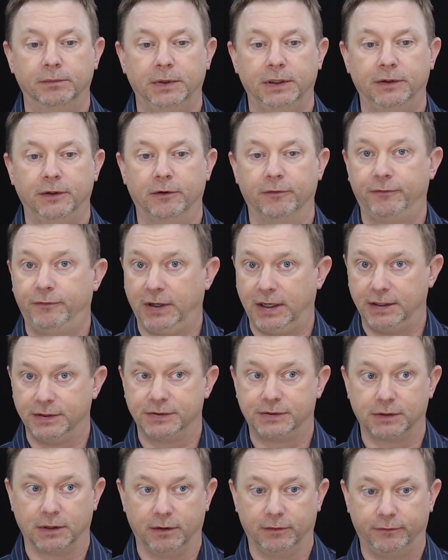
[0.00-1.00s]
in their
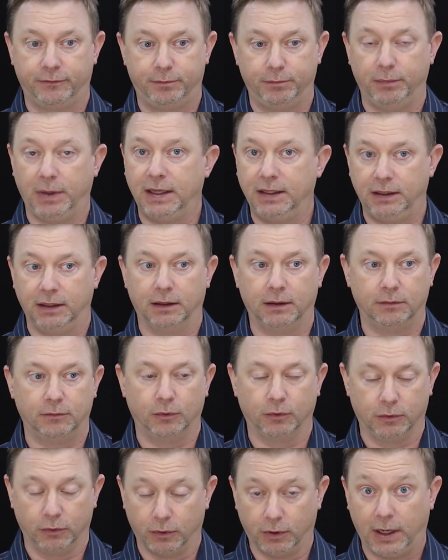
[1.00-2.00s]
phase of mania
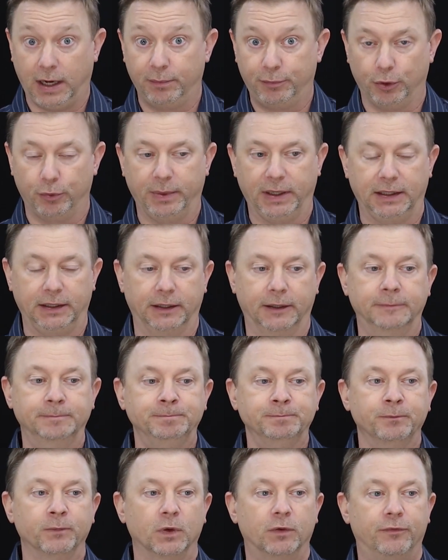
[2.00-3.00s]
or hypomania
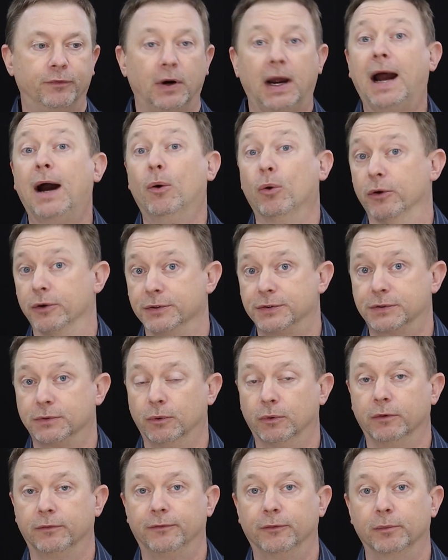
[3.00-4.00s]
for hours
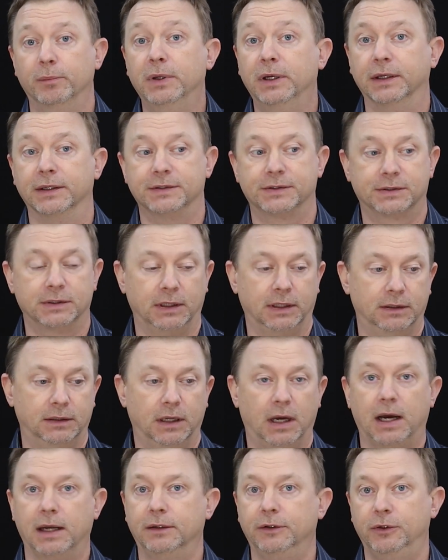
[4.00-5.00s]
or for minutes, and
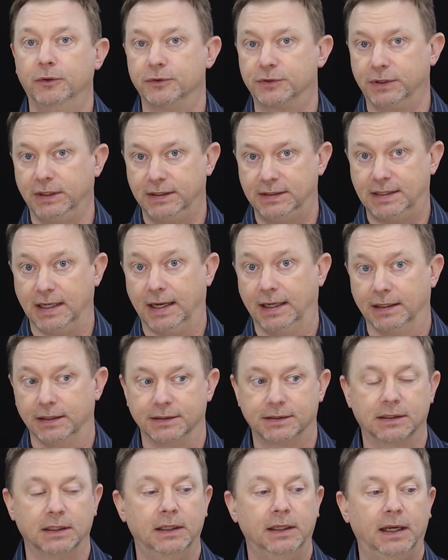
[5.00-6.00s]
not usually
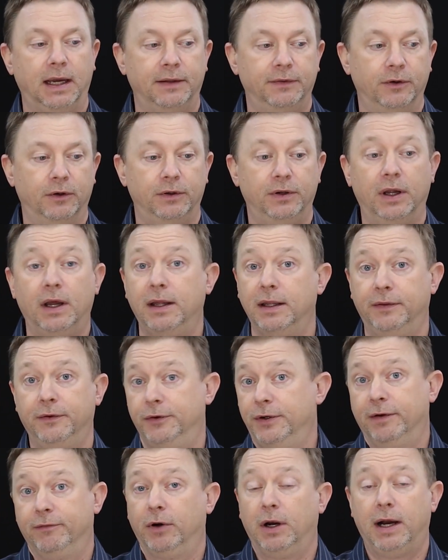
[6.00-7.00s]
days. And
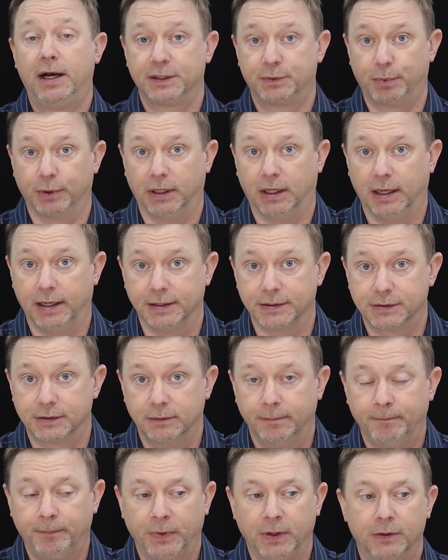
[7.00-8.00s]
they're never
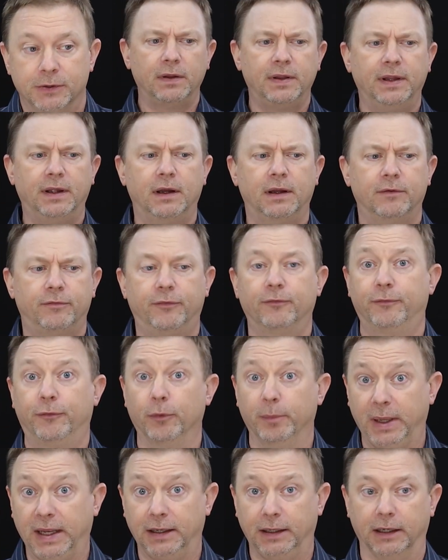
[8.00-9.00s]
hospitalized
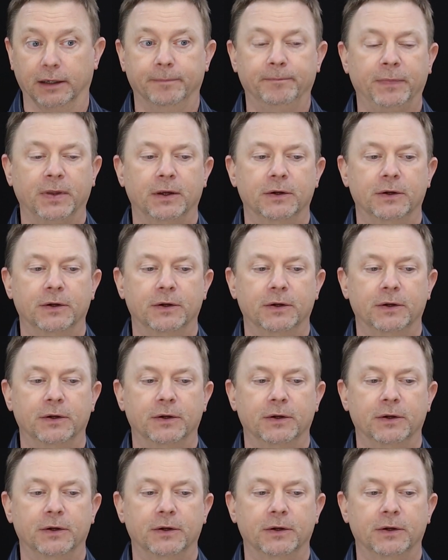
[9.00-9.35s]
for mania.